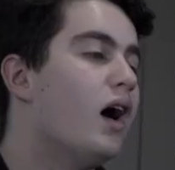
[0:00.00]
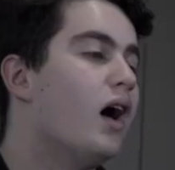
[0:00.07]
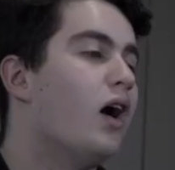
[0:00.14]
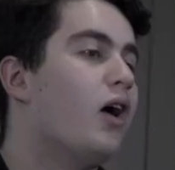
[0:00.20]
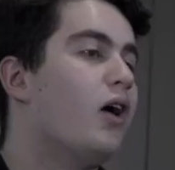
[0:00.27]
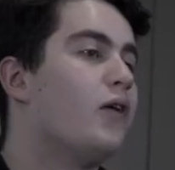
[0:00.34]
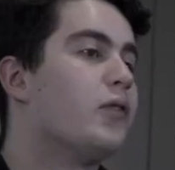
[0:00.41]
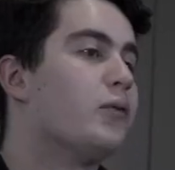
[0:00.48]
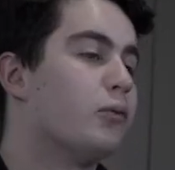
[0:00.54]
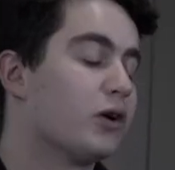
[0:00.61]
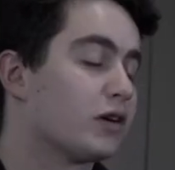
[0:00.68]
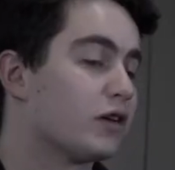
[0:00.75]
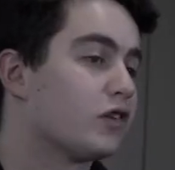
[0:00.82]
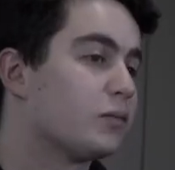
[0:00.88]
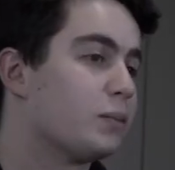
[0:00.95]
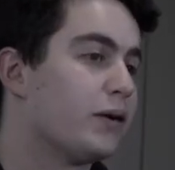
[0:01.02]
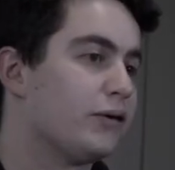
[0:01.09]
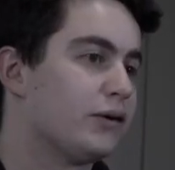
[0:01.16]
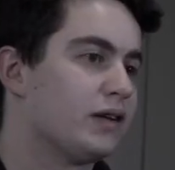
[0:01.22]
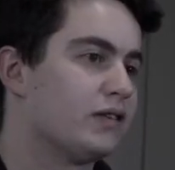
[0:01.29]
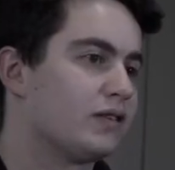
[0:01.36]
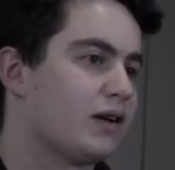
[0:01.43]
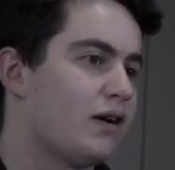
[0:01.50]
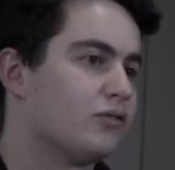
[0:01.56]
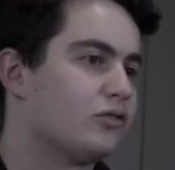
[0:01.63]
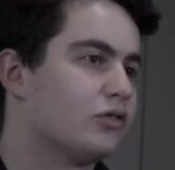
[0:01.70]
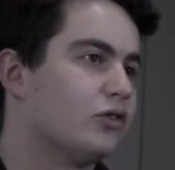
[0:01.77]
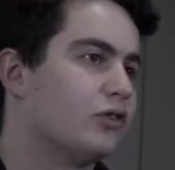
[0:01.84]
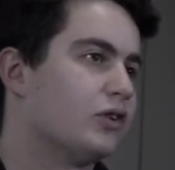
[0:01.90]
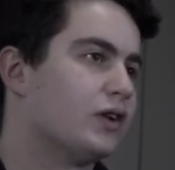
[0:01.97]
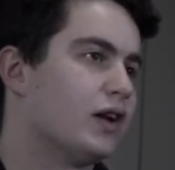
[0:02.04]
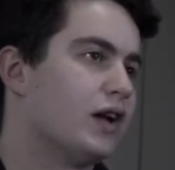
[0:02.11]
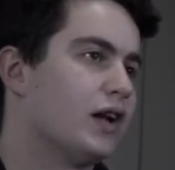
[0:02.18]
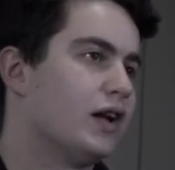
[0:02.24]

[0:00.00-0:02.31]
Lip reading: The work experience I've done